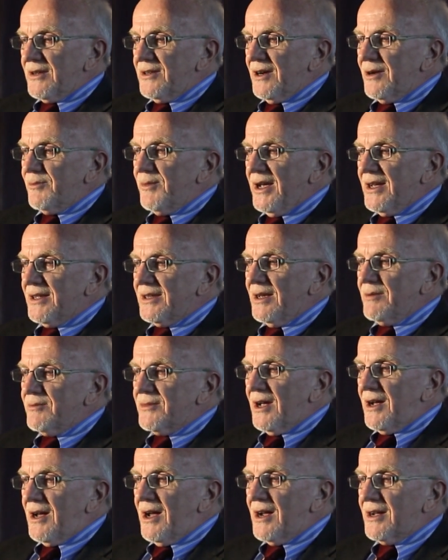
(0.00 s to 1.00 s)
young man
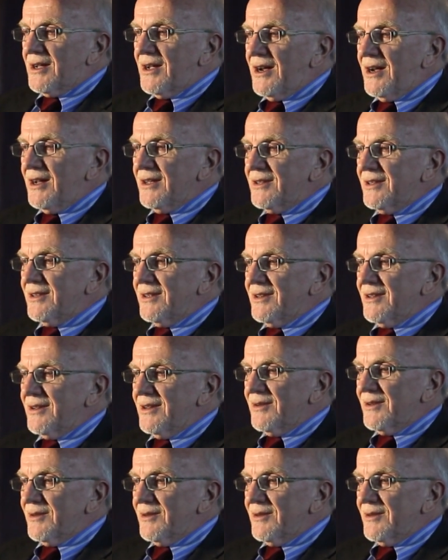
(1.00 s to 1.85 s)
named Hakan